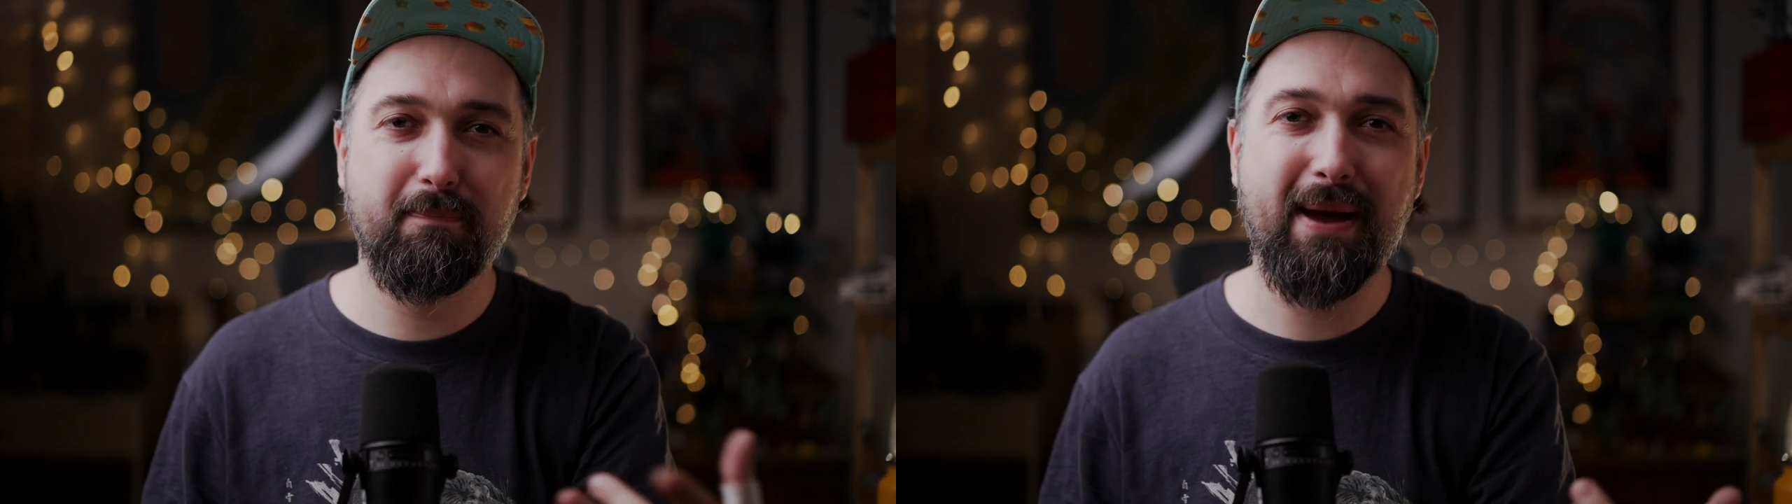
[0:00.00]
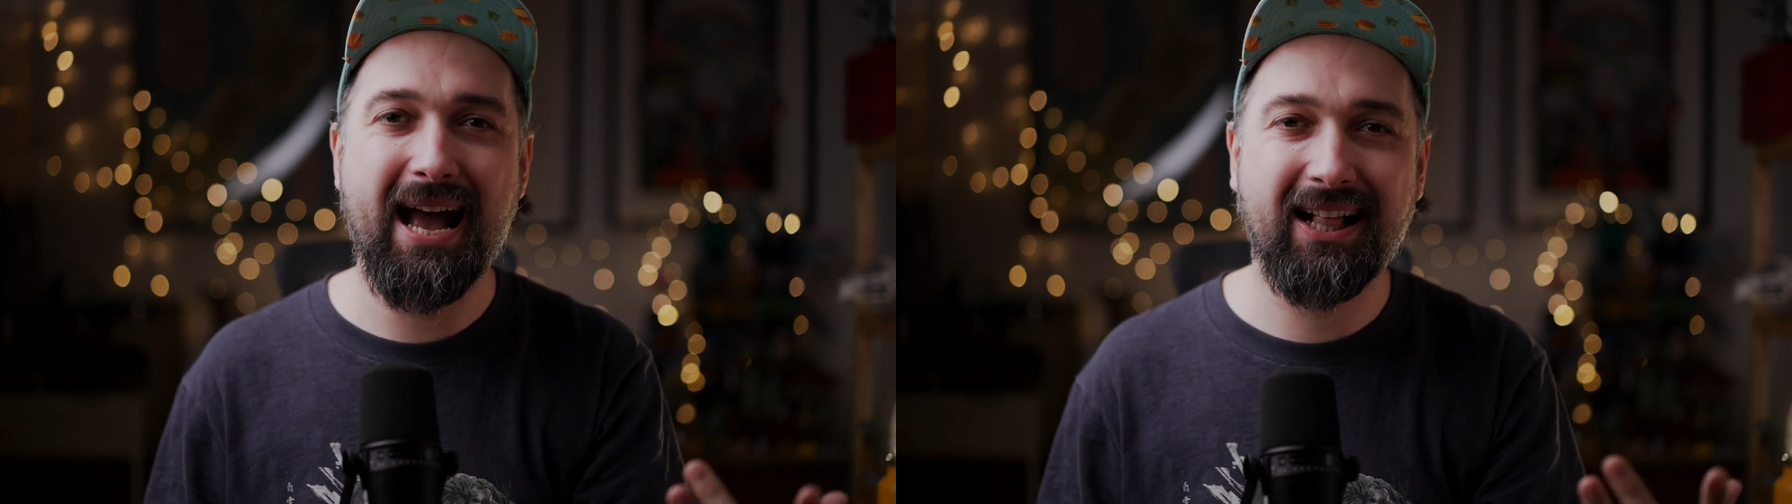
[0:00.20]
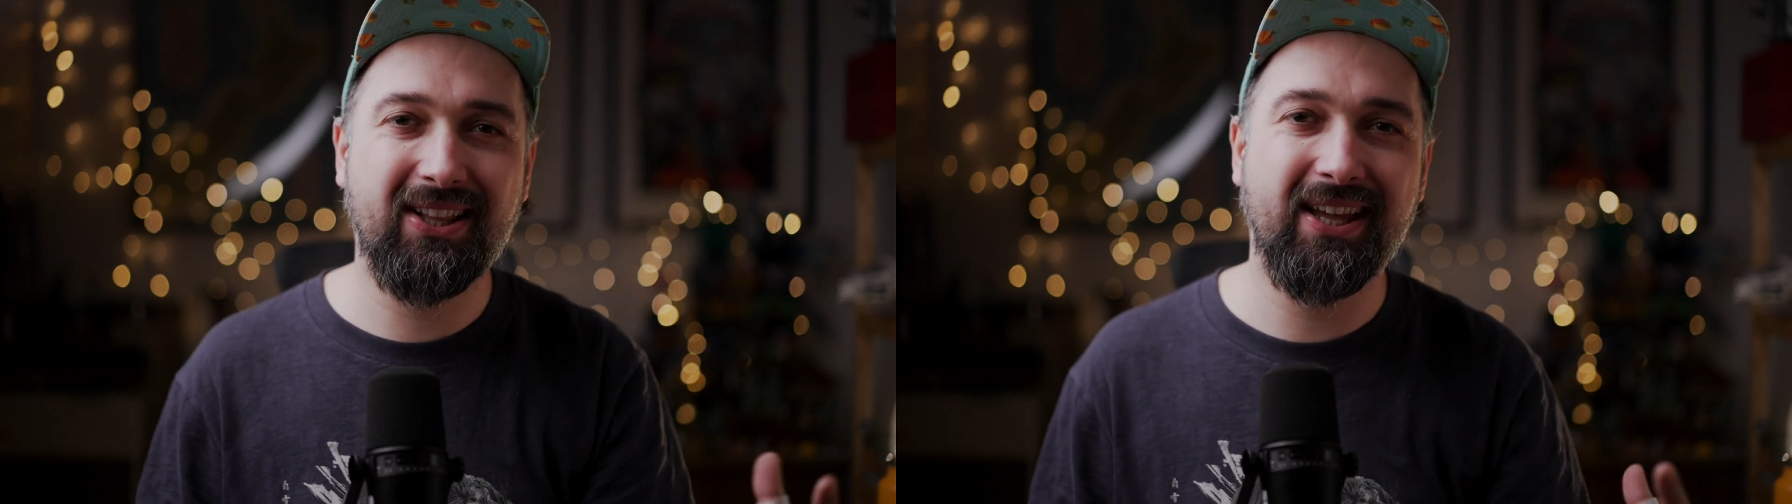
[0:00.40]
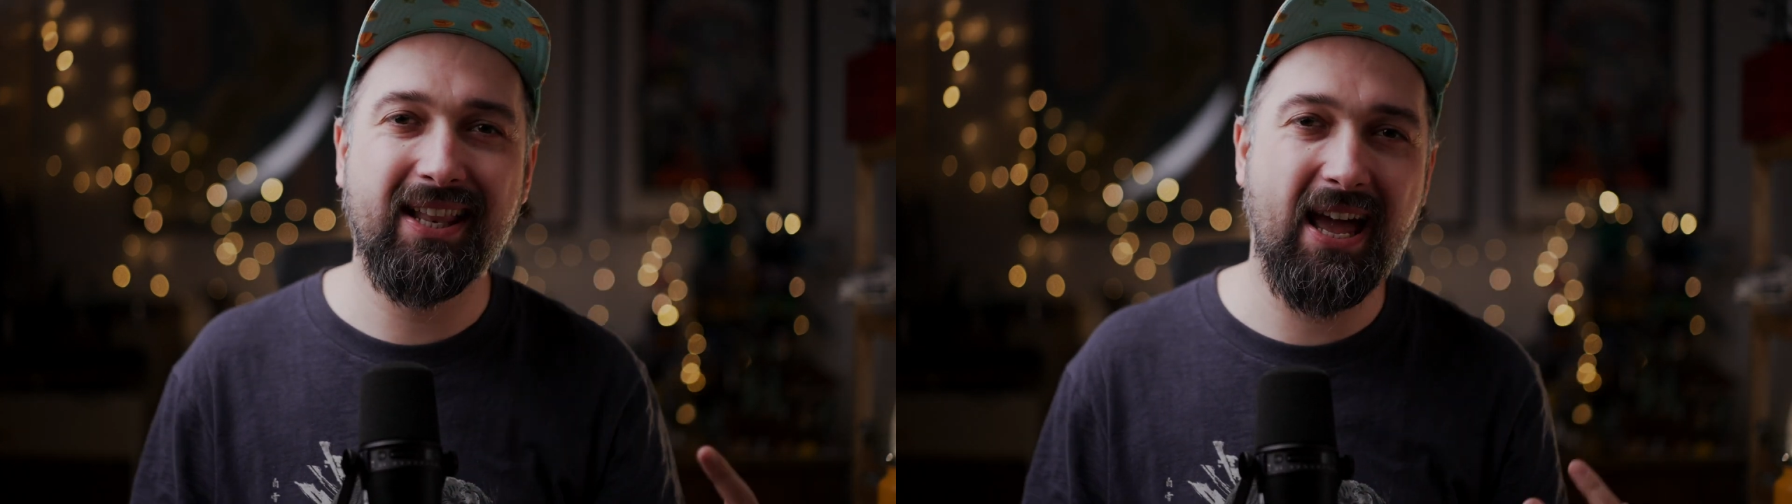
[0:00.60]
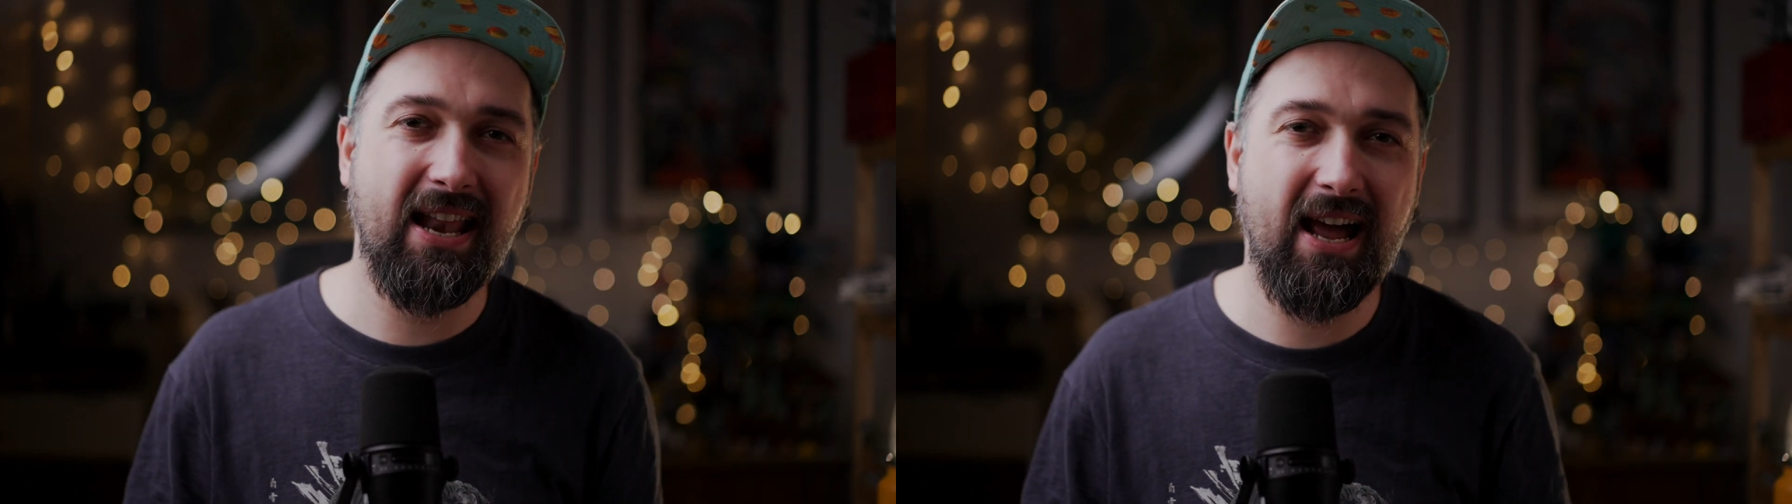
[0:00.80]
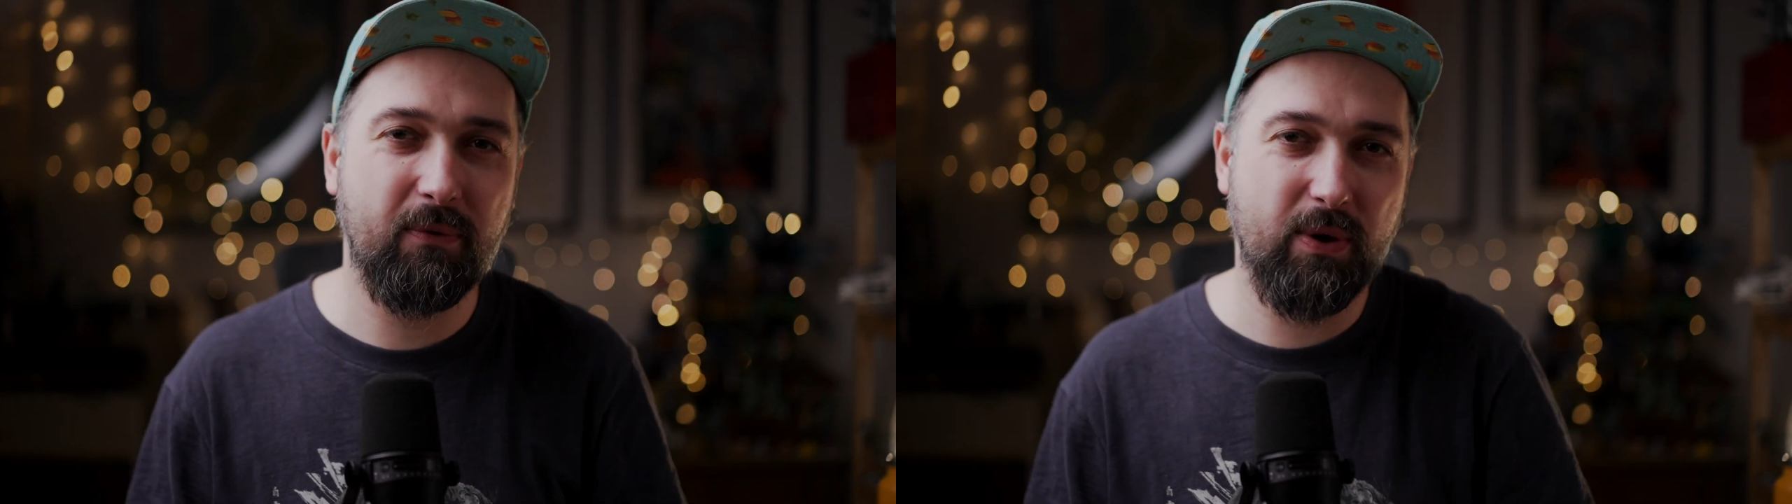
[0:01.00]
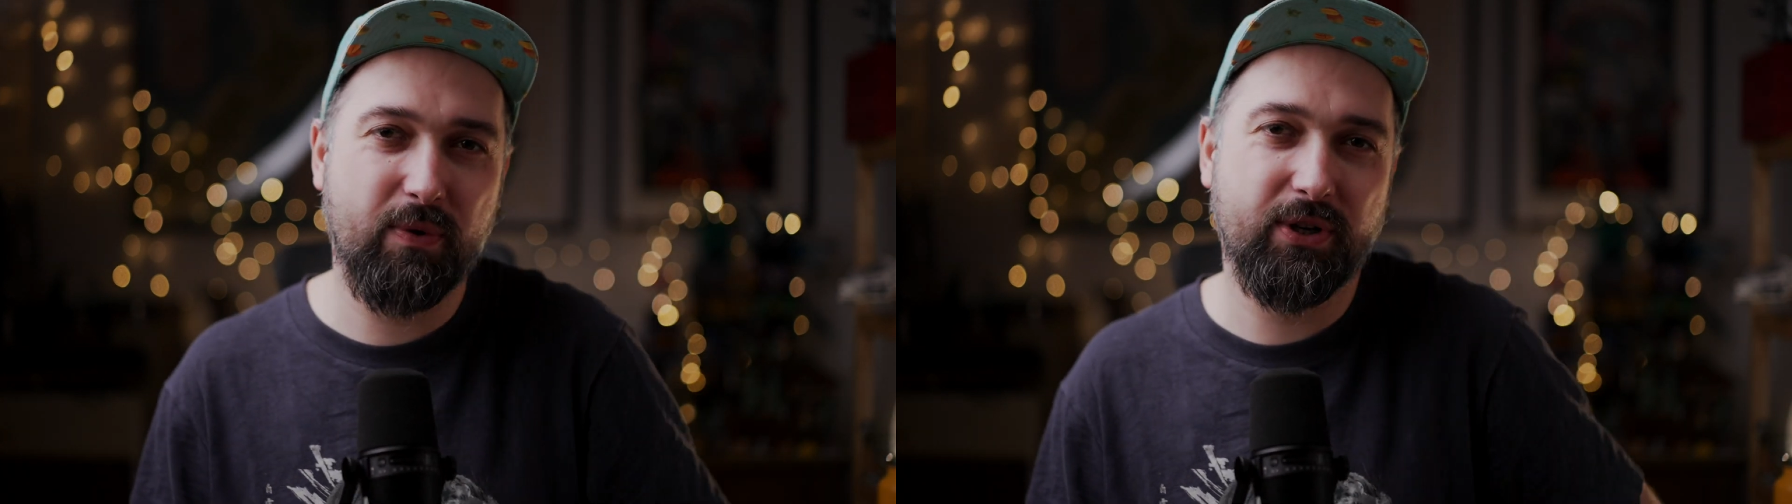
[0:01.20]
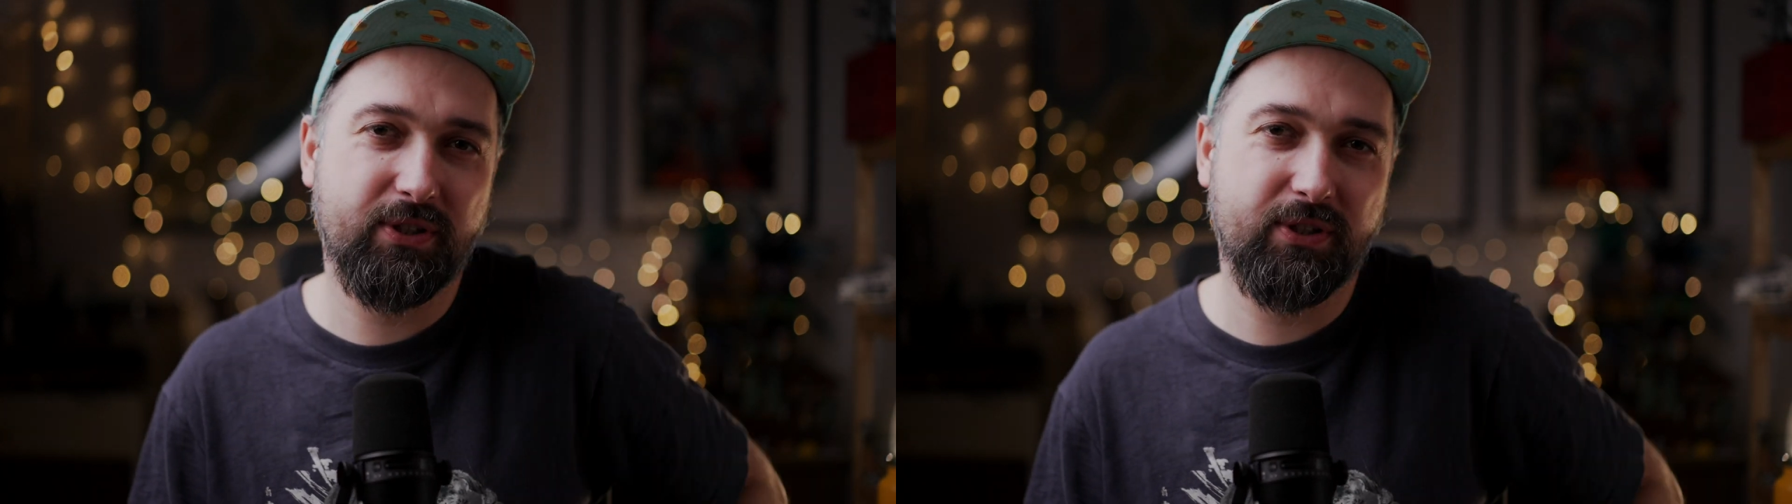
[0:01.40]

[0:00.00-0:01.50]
backlit and we were,